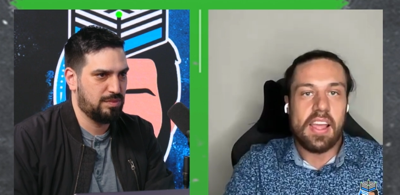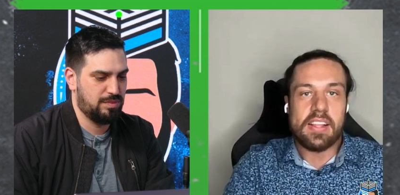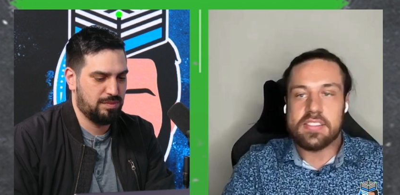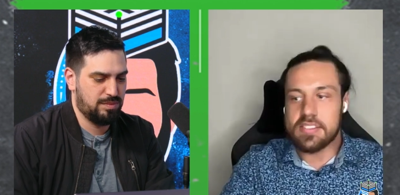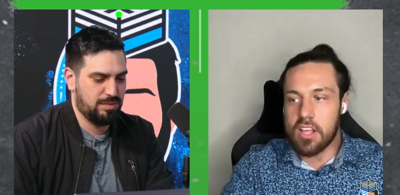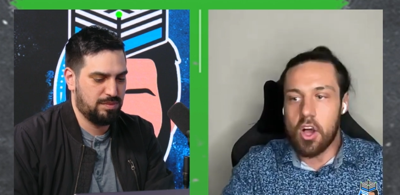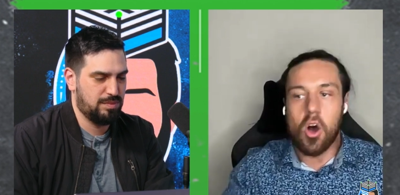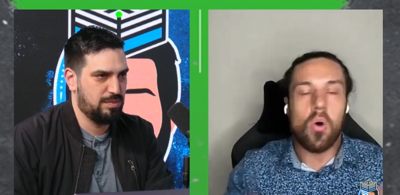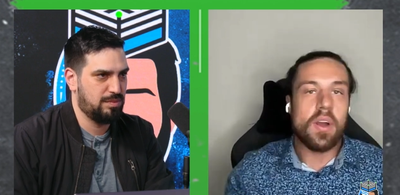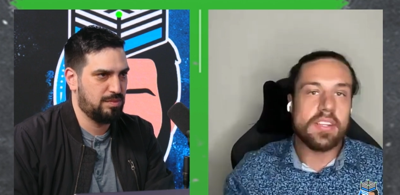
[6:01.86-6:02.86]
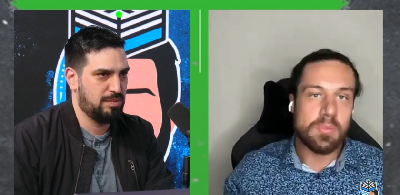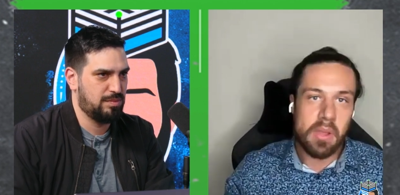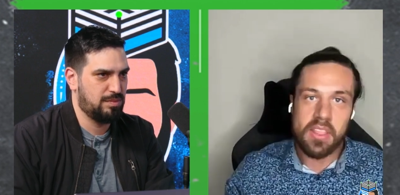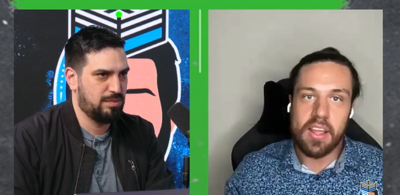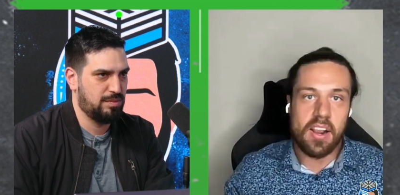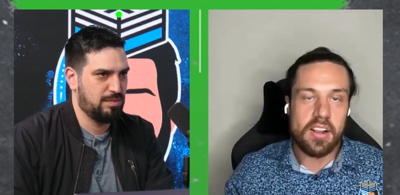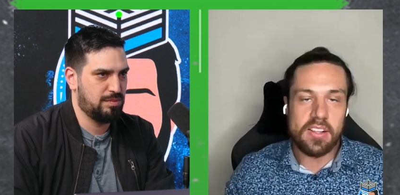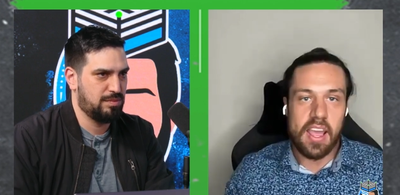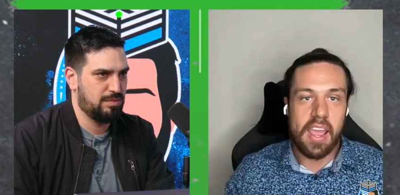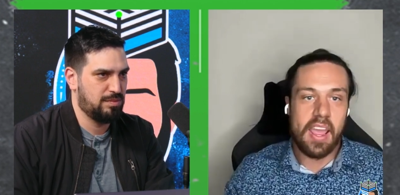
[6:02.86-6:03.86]
Speaker 1: it's always been
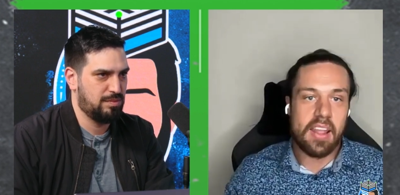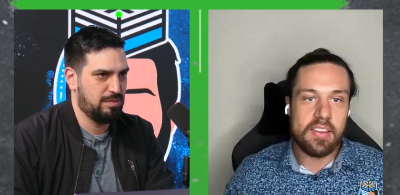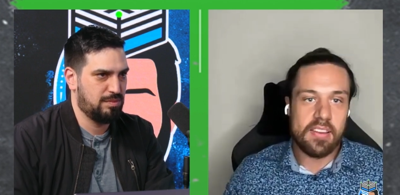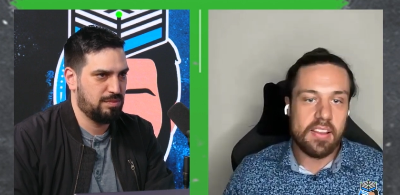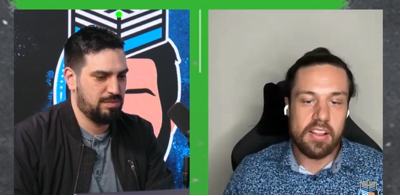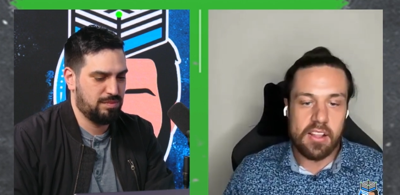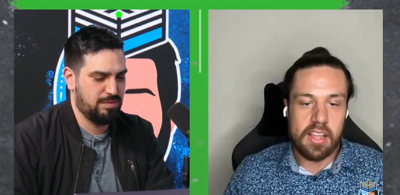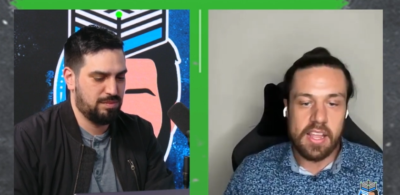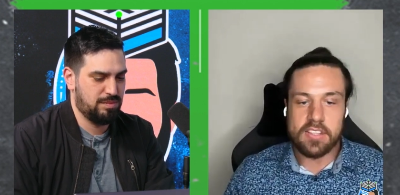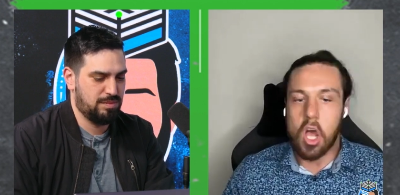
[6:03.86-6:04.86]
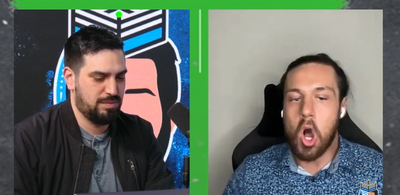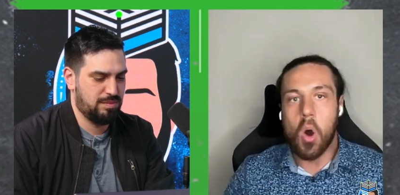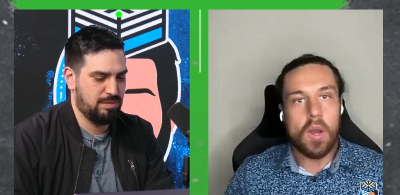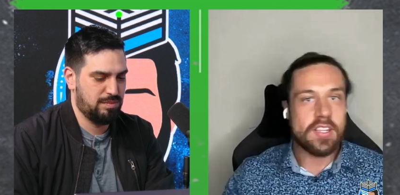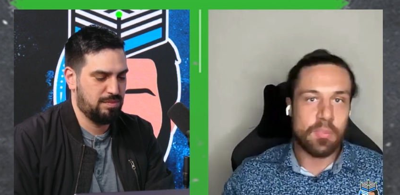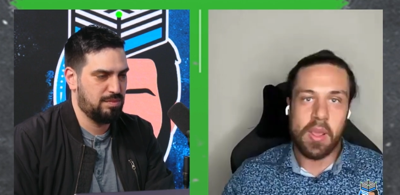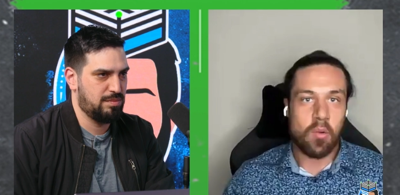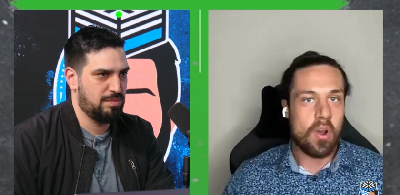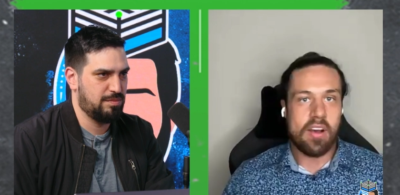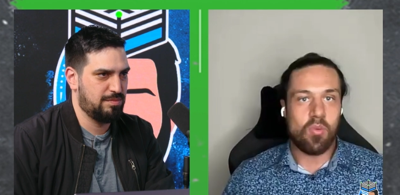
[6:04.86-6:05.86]
there and it's always
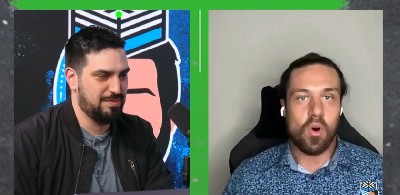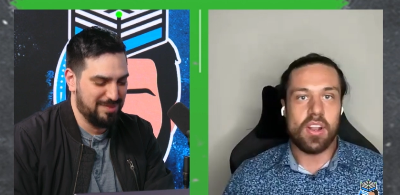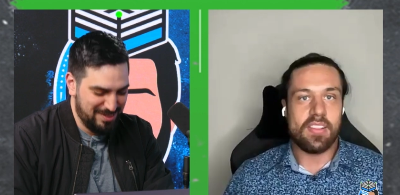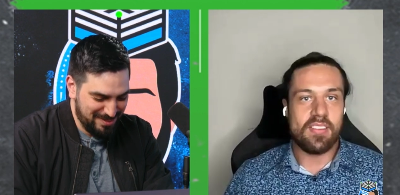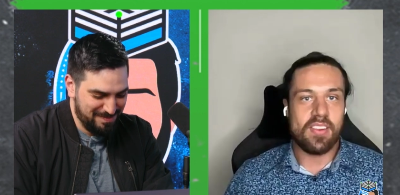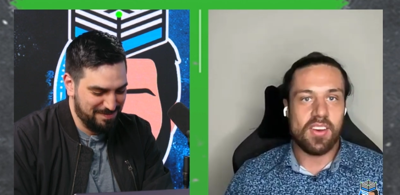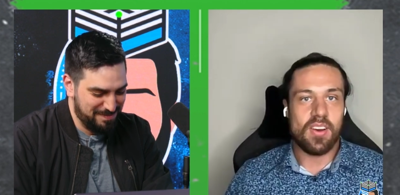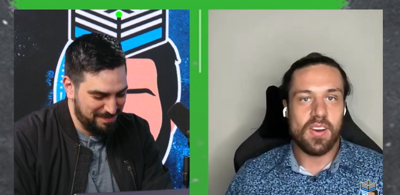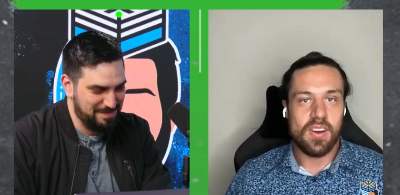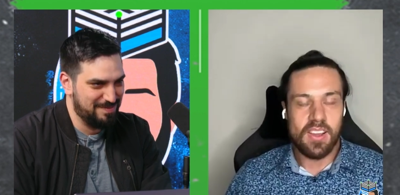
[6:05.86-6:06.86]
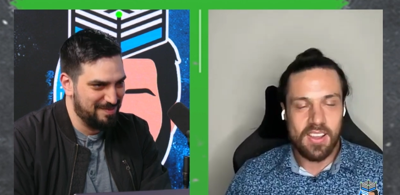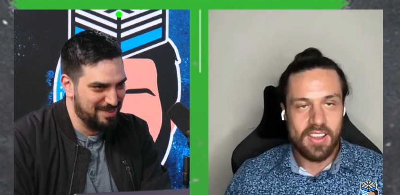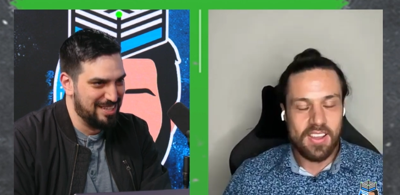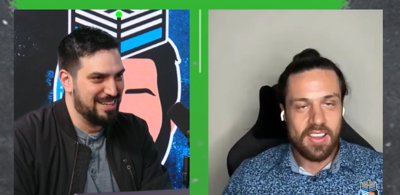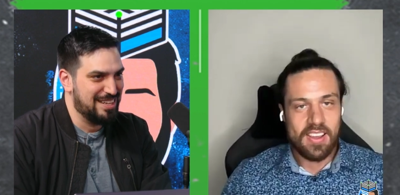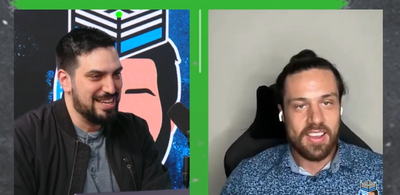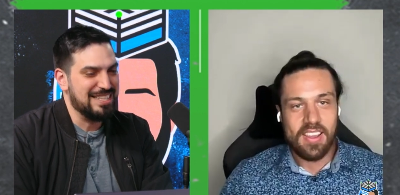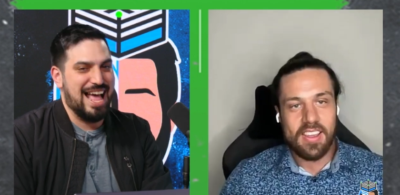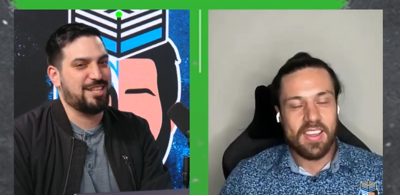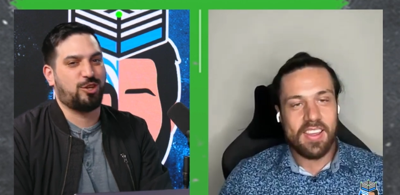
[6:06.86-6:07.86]
been what I've wanted to do.
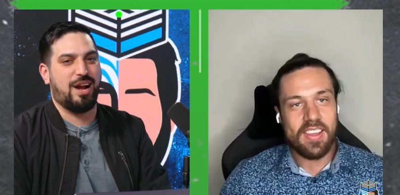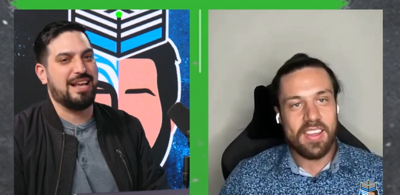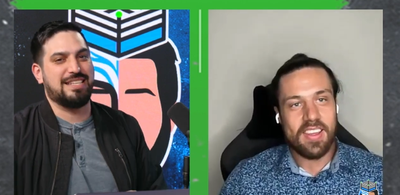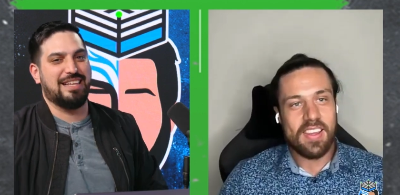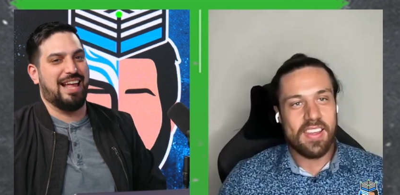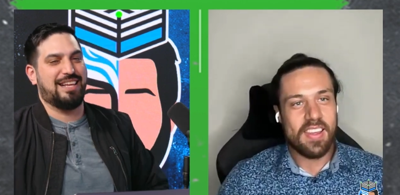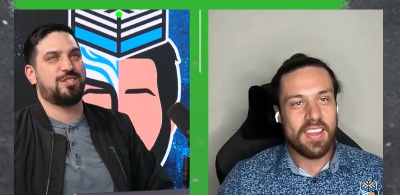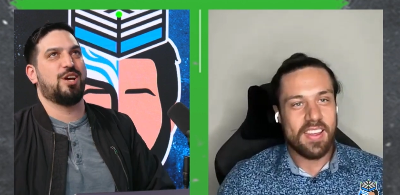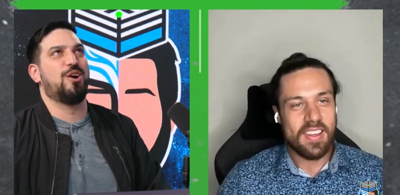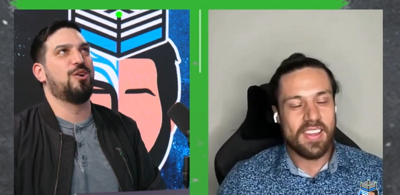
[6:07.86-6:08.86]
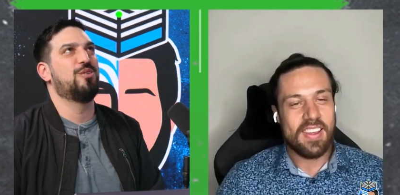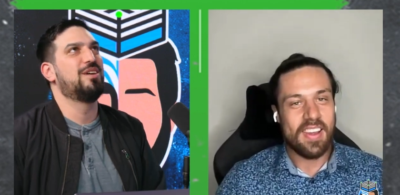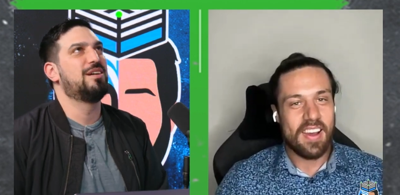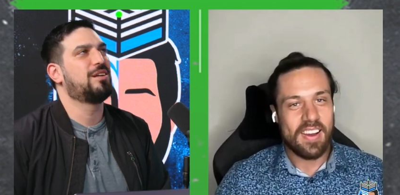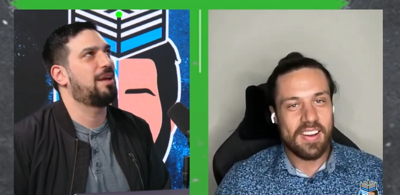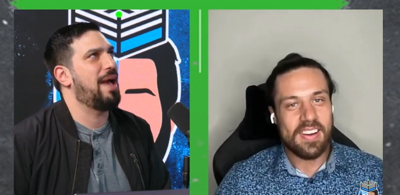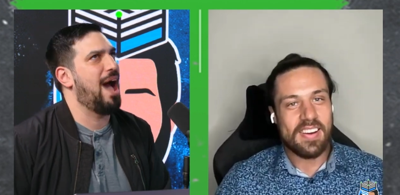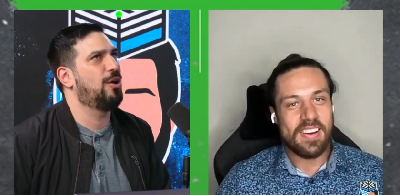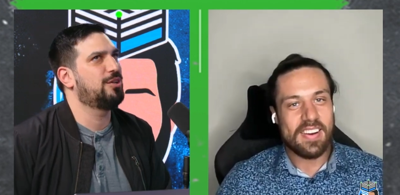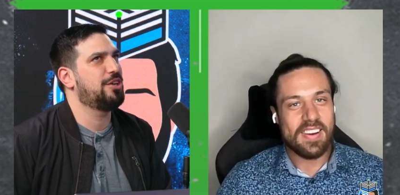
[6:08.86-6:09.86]
Speaker 2: That's crazy. Like so yeah. wait,
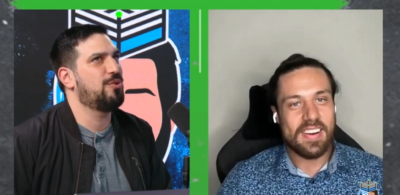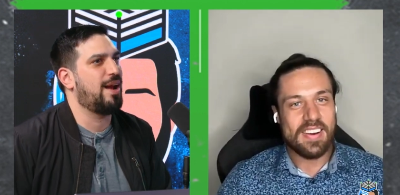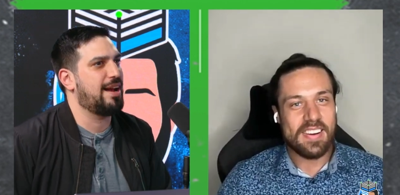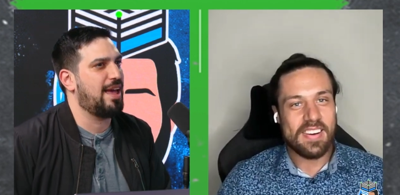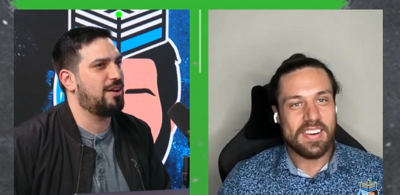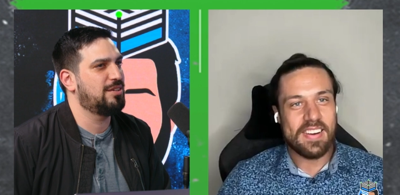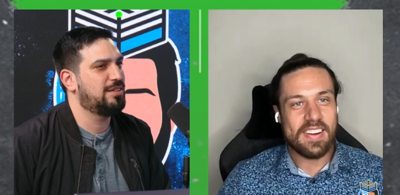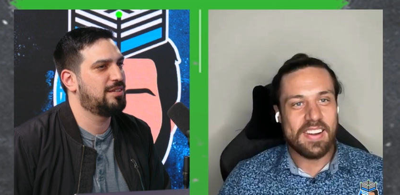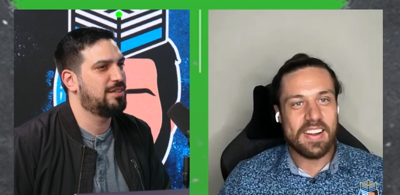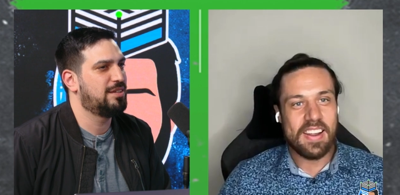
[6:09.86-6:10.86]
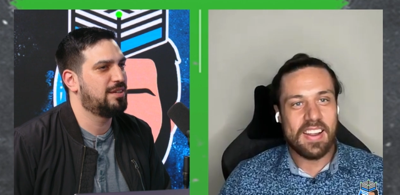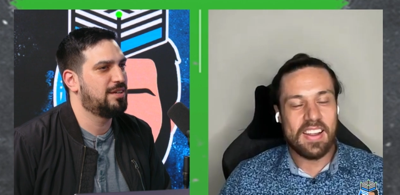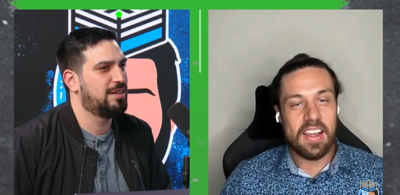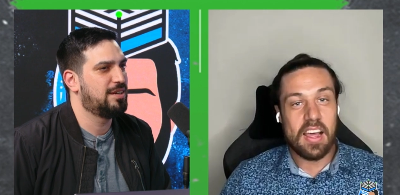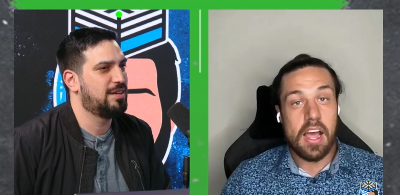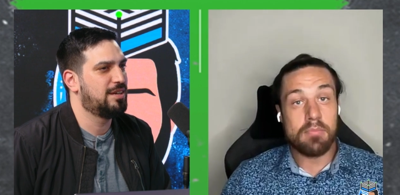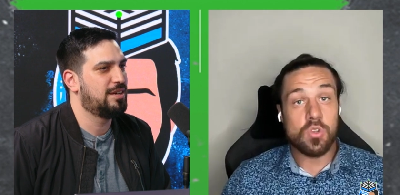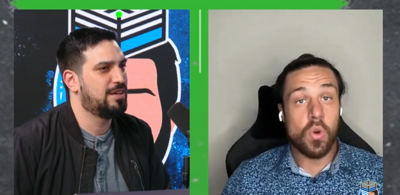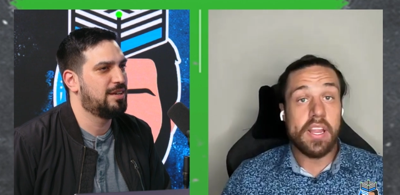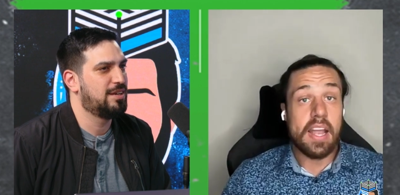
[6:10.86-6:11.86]
how old are you right now?
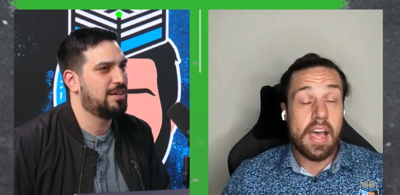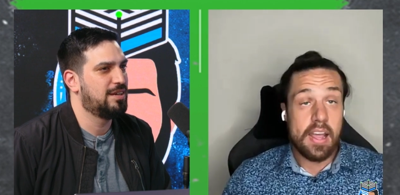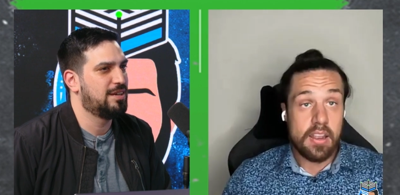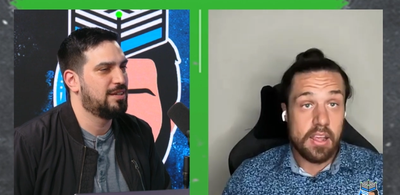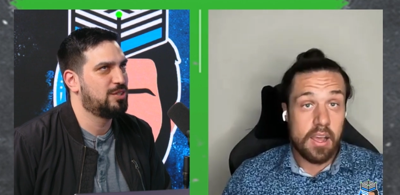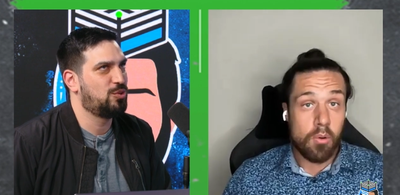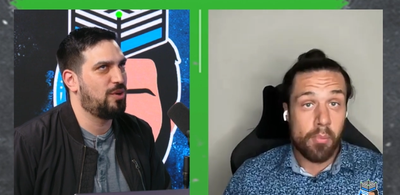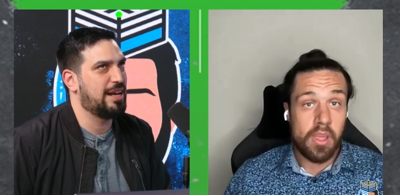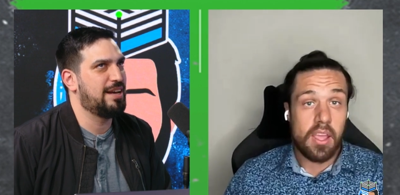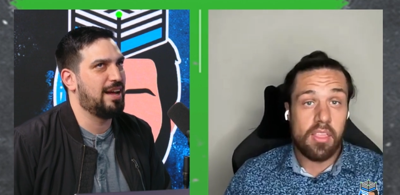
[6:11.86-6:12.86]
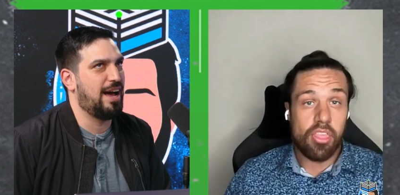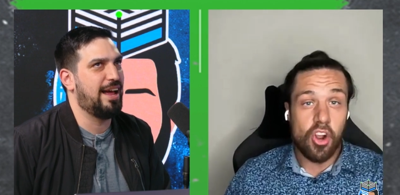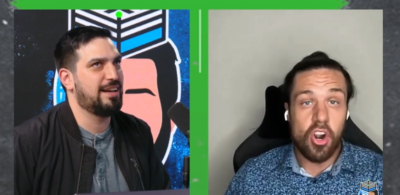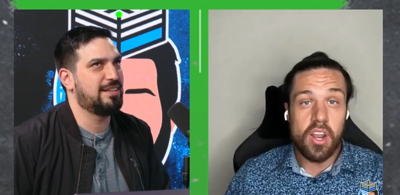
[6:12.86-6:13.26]
Speaker 1: I'm 29. 29. I will be